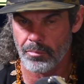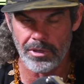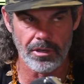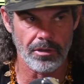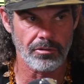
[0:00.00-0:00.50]

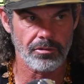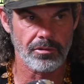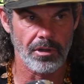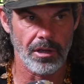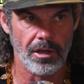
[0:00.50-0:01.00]
because
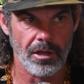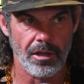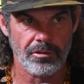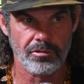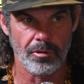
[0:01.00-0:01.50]

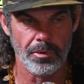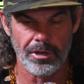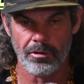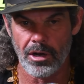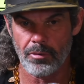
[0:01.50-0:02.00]

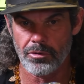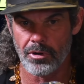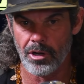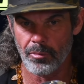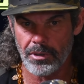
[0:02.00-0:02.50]
somebody grabbed your
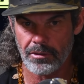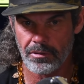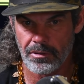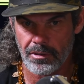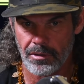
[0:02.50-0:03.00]
helmet
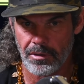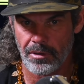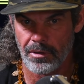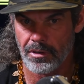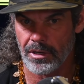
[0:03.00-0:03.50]

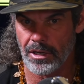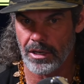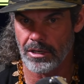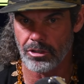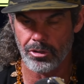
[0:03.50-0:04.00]

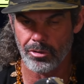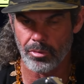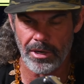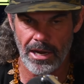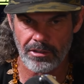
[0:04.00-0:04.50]
and you
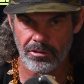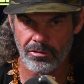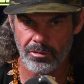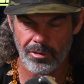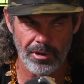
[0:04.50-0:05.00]
reacted
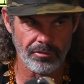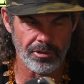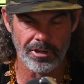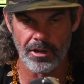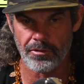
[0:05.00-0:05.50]
to it after you
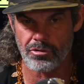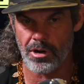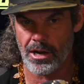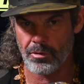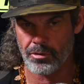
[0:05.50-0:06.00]
get off the
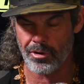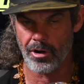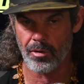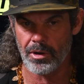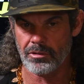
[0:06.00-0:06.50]
track with your
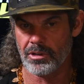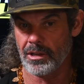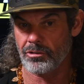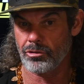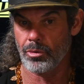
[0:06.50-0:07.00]
heart rates
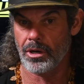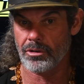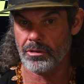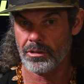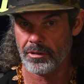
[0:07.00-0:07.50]
at
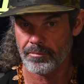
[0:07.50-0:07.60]
200,